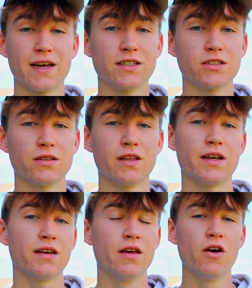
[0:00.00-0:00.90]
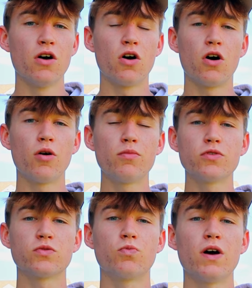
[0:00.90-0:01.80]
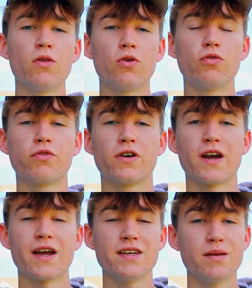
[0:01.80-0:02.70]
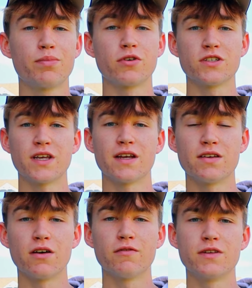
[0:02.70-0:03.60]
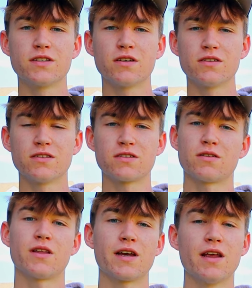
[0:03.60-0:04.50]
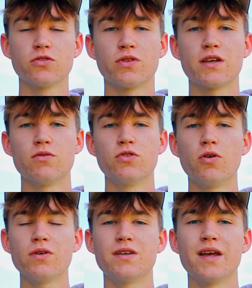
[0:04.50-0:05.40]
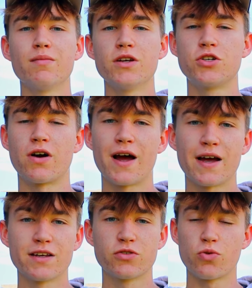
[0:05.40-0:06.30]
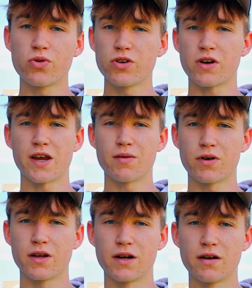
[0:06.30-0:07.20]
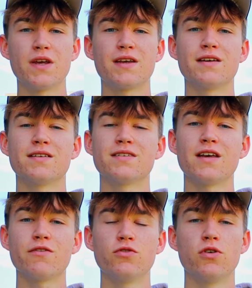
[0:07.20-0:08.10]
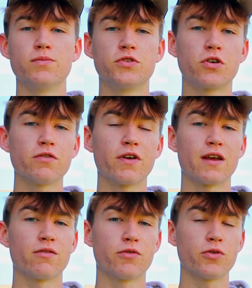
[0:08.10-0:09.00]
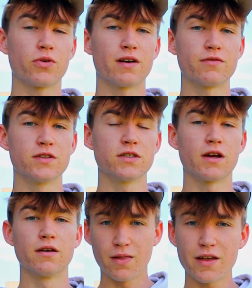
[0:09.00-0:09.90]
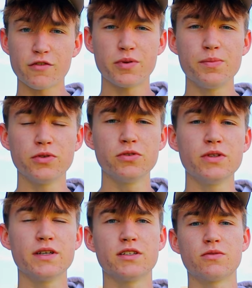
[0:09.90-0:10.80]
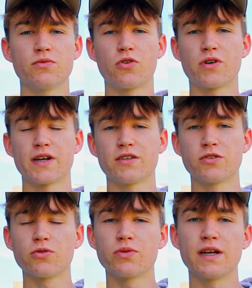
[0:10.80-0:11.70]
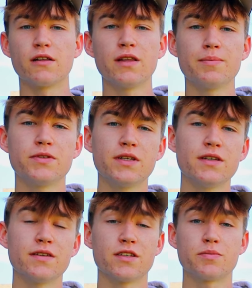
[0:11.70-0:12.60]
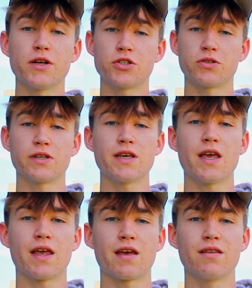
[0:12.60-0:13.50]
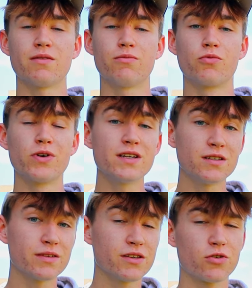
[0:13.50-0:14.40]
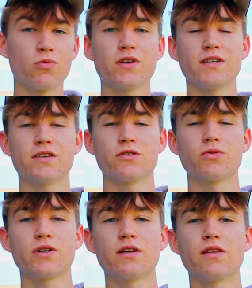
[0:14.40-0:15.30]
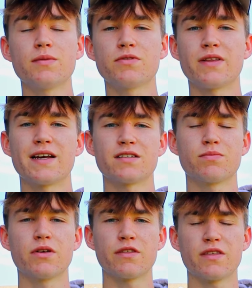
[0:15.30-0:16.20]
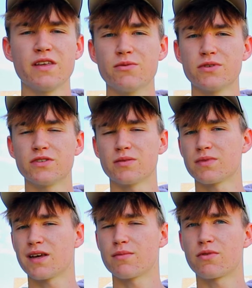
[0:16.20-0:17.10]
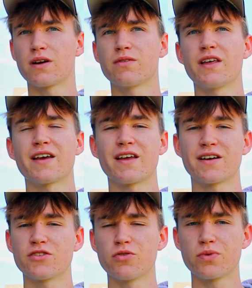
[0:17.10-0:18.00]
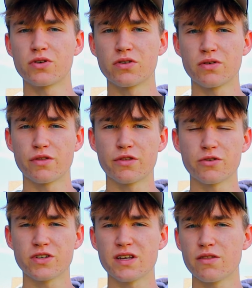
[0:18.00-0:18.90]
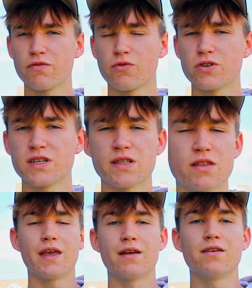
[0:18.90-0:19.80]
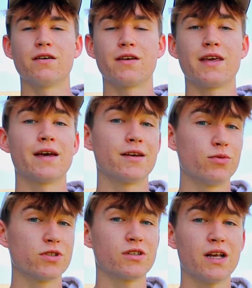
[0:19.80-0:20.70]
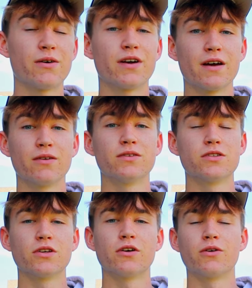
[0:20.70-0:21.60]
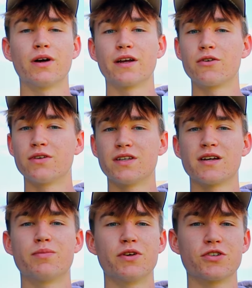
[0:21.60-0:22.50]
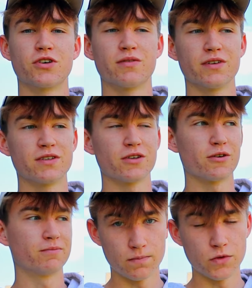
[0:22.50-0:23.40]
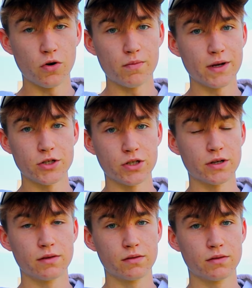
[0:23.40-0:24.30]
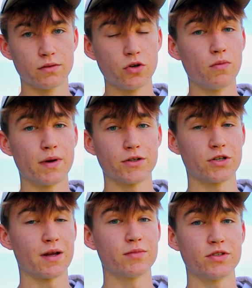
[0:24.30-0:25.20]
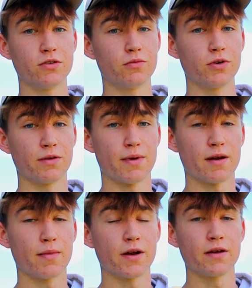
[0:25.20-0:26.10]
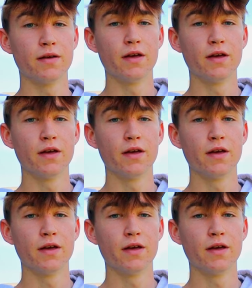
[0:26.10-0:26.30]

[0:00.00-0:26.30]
that sunlight almost well over 90% of the sun's sunlight so that you don't damage your eyes or your camera gear, making it safe to observe and photograph the sun. A lot of people do this during solar eclipses especially, and recently there was a solar eclipse last month. I think it was sometime around like October 13th, 14th. And uh, yeah, it was clouded out, so I couldn't take a picture of it, so don't mention it don't mention. I'm still really mad about it.